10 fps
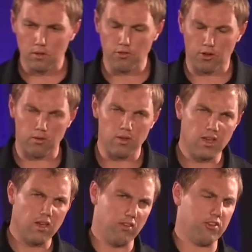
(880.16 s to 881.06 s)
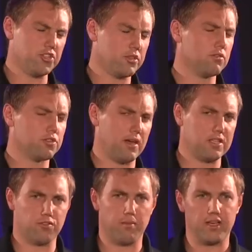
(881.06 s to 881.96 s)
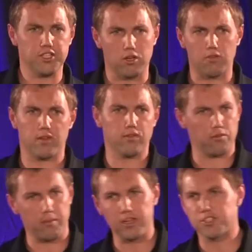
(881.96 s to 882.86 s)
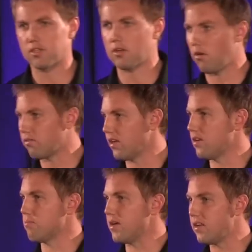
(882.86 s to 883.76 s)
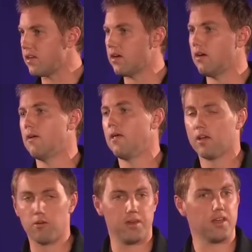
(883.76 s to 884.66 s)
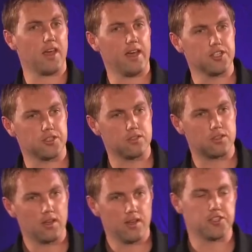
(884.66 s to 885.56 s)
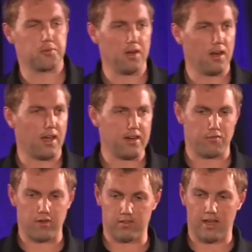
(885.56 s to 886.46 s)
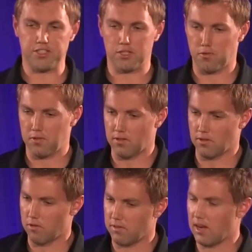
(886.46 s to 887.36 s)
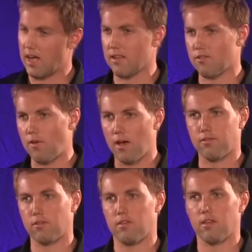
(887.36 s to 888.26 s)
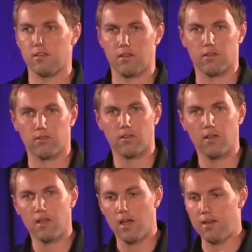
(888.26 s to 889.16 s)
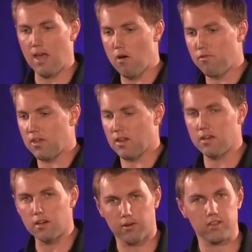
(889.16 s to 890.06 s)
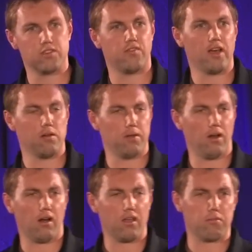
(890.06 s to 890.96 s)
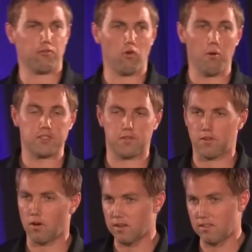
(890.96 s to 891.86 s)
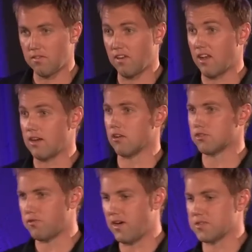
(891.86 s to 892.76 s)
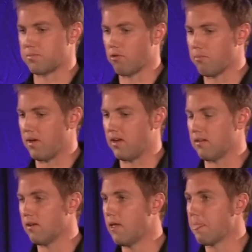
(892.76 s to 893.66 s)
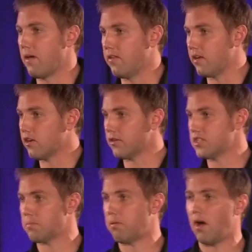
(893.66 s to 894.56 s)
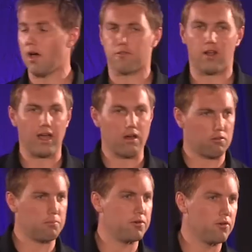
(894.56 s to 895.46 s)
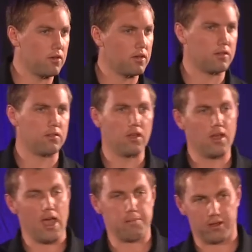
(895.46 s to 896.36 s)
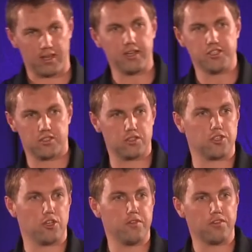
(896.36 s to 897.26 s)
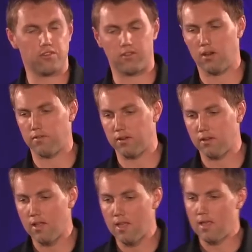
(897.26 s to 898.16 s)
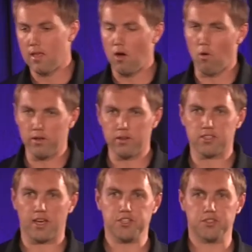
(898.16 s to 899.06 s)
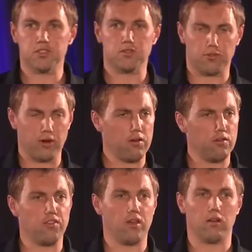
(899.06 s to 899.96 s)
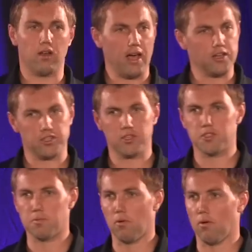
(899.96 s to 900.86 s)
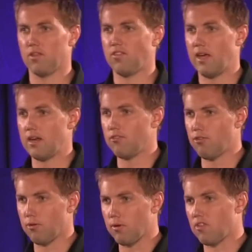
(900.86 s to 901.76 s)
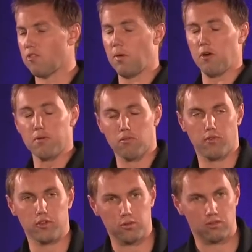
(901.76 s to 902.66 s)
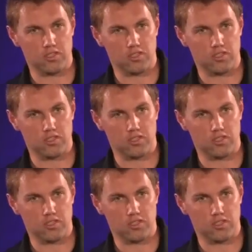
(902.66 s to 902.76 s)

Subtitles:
So the digital transformation of information, content, media, communications has really laid the foundation for this over the last 5 to 10 years. And now with that increased availability and performance of connectivity and ultra-fast broadband, and the increased supply of cloud computing and applications and services delivered, Organisations throughout New Zealand, large and small, are starting to experiment with virtual